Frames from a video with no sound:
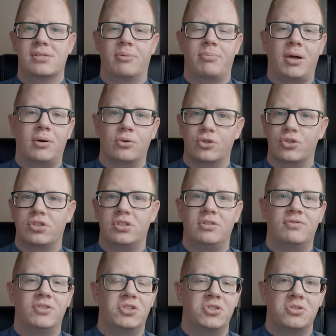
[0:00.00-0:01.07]
about
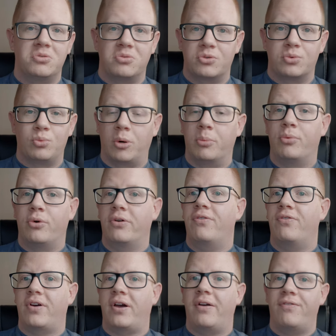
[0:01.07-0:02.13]
USKEYVISION's
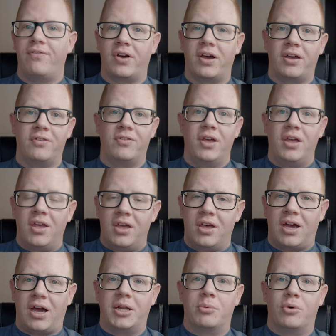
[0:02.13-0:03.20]
1.55
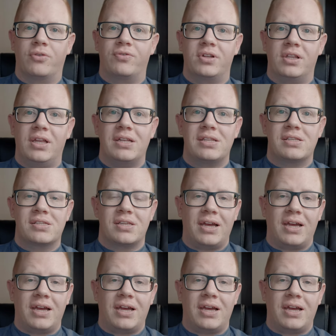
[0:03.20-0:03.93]
anamorphic lens.